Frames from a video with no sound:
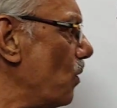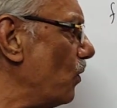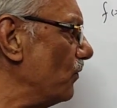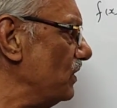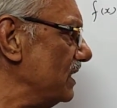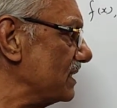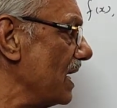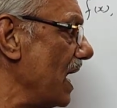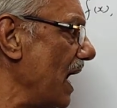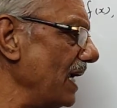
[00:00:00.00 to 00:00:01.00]
form of this
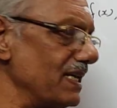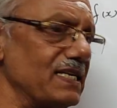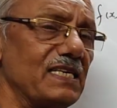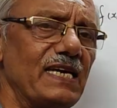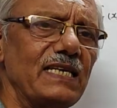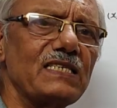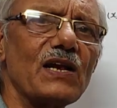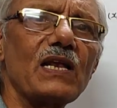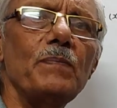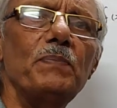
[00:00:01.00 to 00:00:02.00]
and it gets
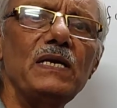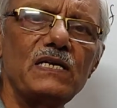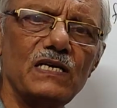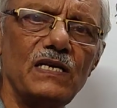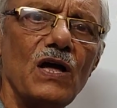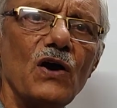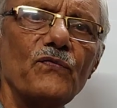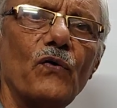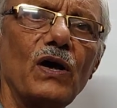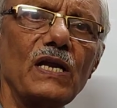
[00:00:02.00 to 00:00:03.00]
repeated
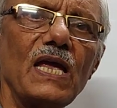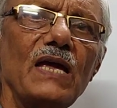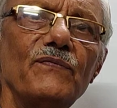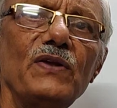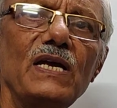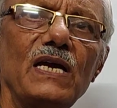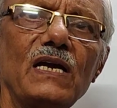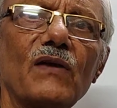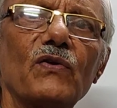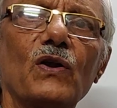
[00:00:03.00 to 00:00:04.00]
for every
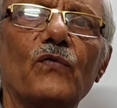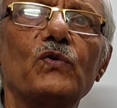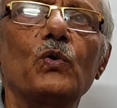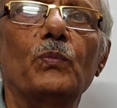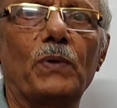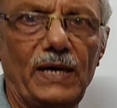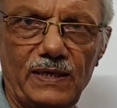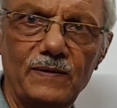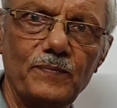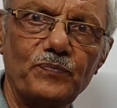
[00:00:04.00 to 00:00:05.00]
interval of 2
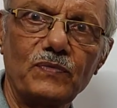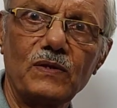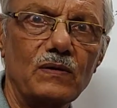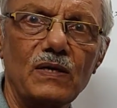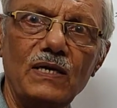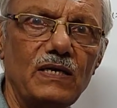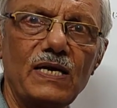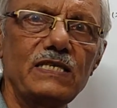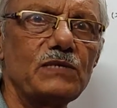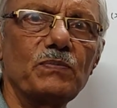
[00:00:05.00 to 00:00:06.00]
pi. Can
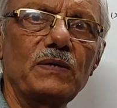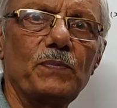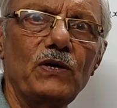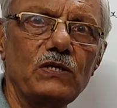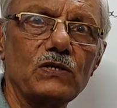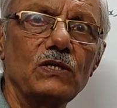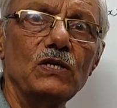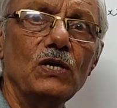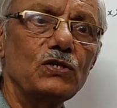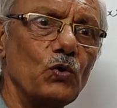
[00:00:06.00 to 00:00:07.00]
you catch my point?
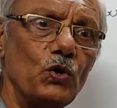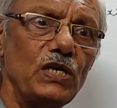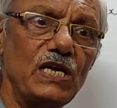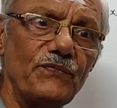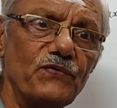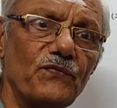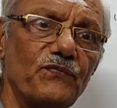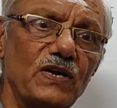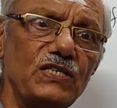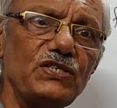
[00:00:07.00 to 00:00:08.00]
So, if a
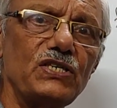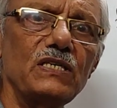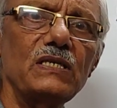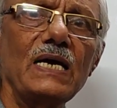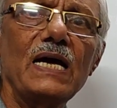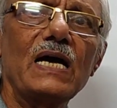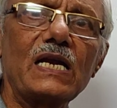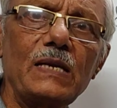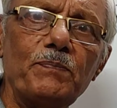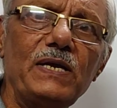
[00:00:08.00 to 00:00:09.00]
function
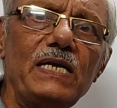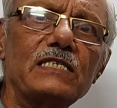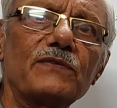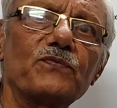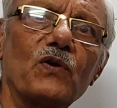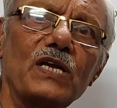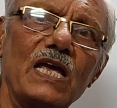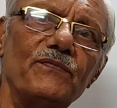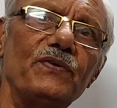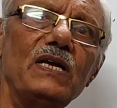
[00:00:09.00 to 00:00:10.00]
repeats for
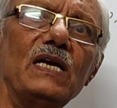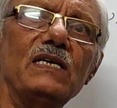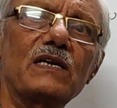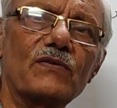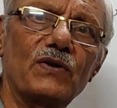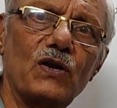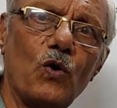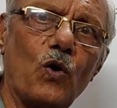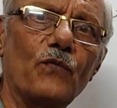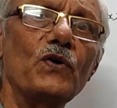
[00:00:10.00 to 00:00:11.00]
every
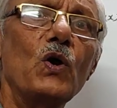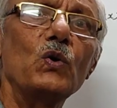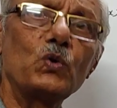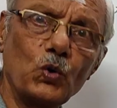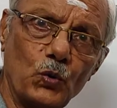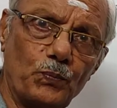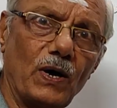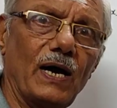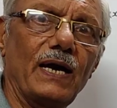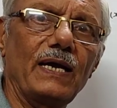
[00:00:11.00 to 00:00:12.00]
interval of 2
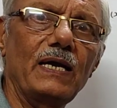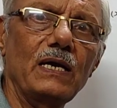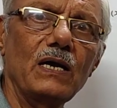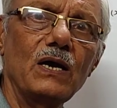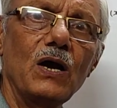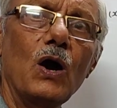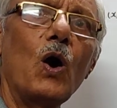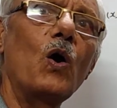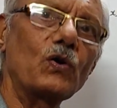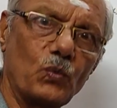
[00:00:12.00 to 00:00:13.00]
pi
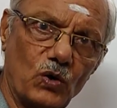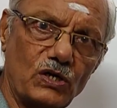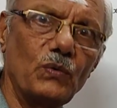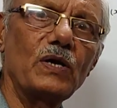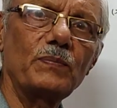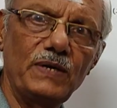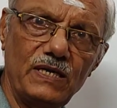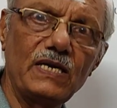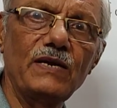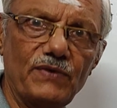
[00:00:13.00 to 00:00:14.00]
or whatever
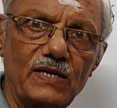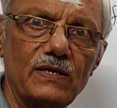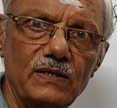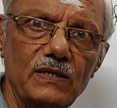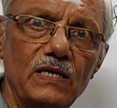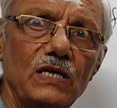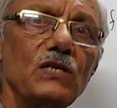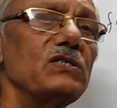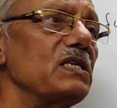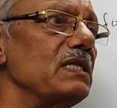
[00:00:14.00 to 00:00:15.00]
be given,
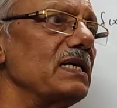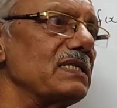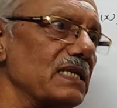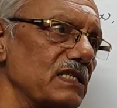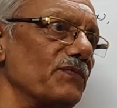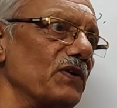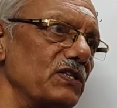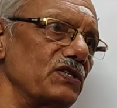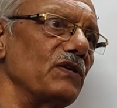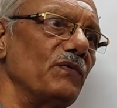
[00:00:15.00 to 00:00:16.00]
you see that such a
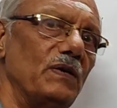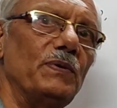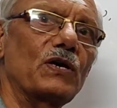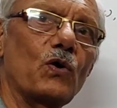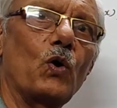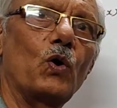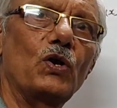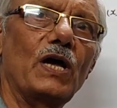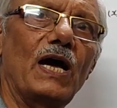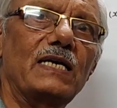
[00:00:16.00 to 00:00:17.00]
function will be
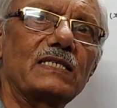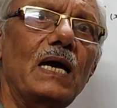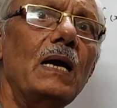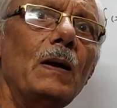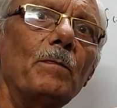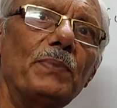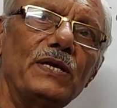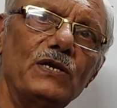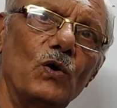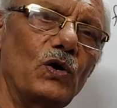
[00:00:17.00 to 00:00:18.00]
called as a
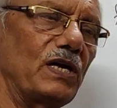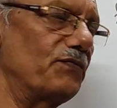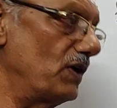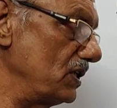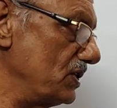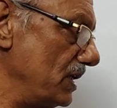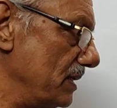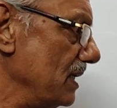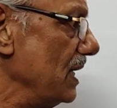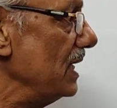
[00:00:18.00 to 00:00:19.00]
periodic
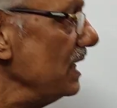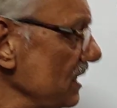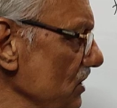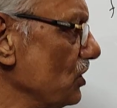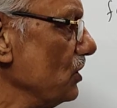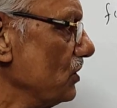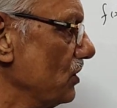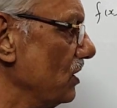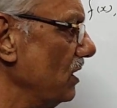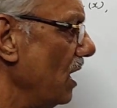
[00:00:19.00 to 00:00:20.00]
function. In
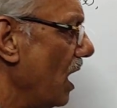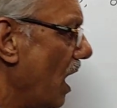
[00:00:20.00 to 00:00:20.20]
general,